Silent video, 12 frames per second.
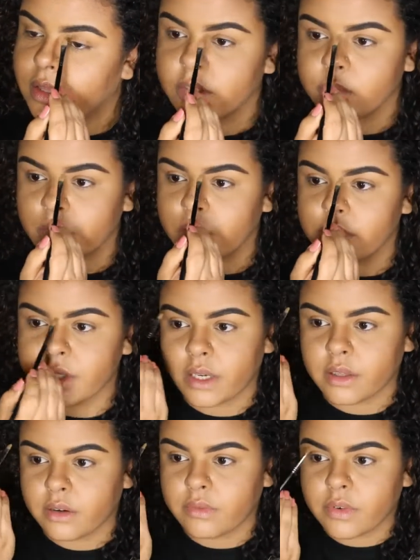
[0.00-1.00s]
I think this one
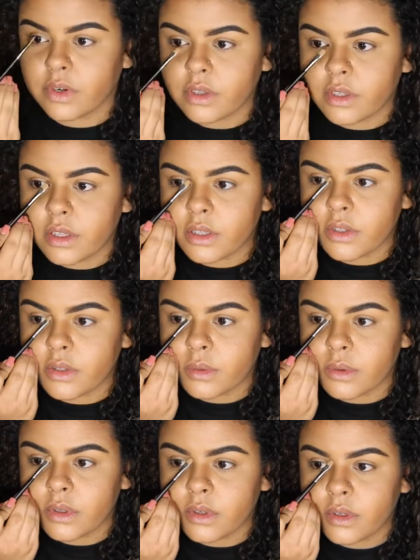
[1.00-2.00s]
goes down a little further than
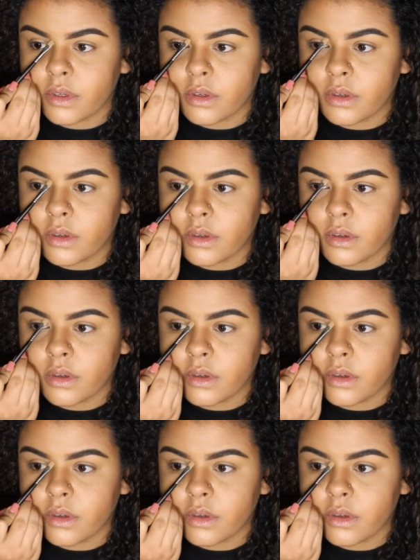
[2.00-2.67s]
this one.